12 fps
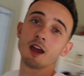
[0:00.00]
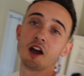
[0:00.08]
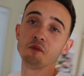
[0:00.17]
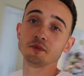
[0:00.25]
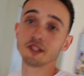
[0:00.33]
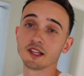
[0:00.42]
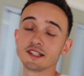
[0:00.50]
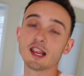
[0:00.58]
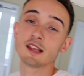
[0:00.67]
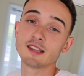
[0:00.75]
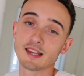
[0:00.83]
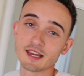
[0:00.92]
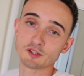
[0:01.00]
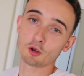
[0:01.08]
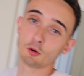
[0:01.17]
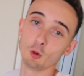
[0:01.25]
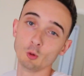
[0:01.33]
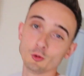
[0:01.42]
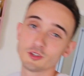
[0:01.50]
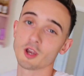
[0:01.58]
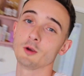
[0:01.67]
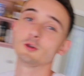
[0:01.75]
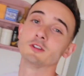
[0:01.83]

So the setting is on auto